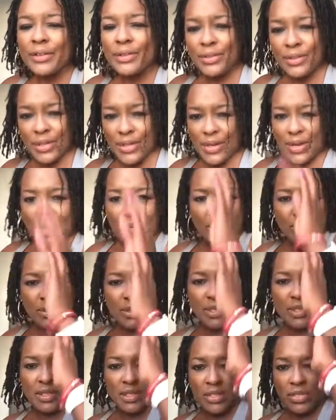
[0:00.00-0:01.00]
You know, I don't
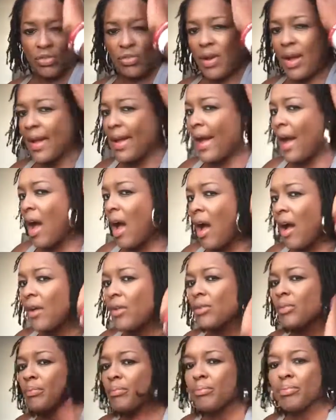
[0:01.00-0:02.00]
want it to dry
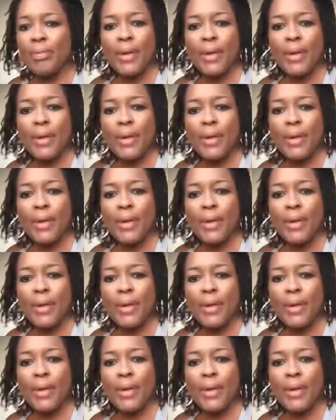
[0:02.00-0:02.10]
out,